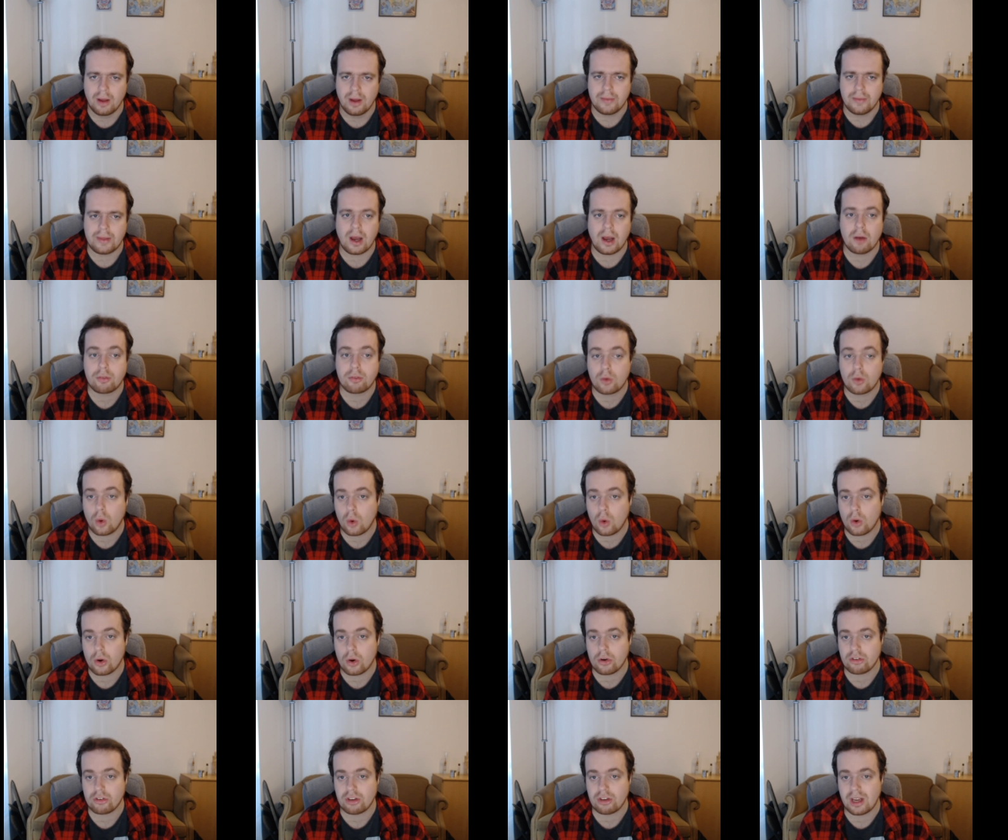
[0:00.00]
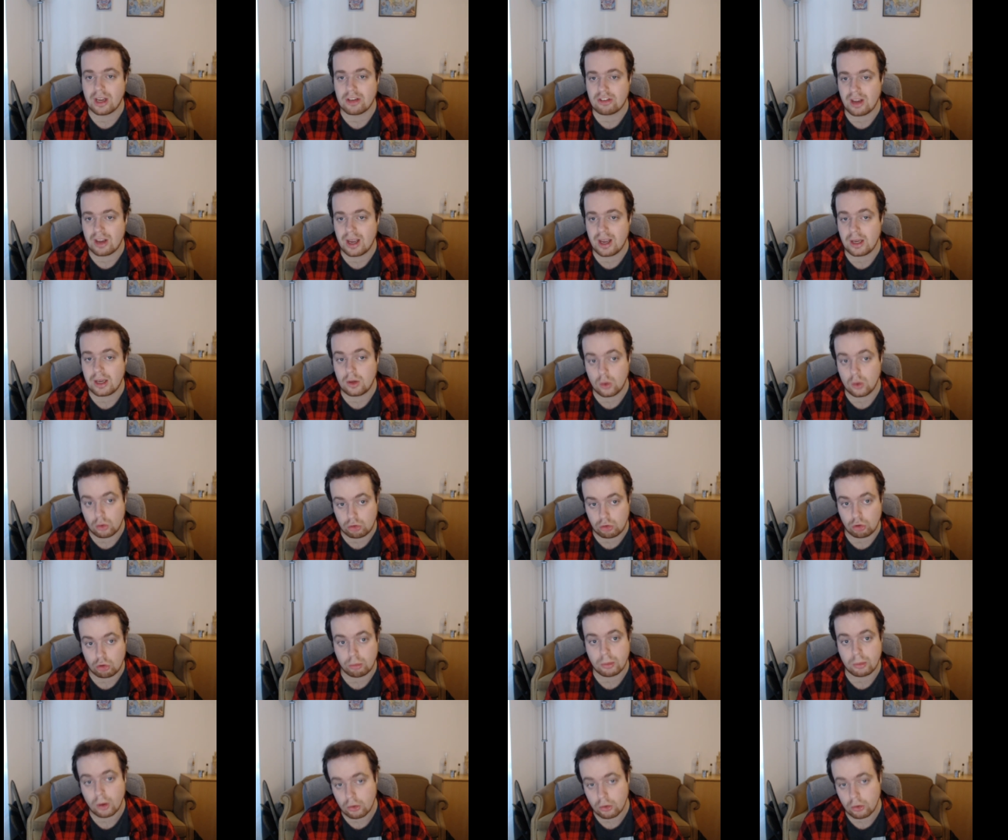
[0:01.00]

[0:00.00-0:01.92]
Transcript: Now, of course, as a YouTube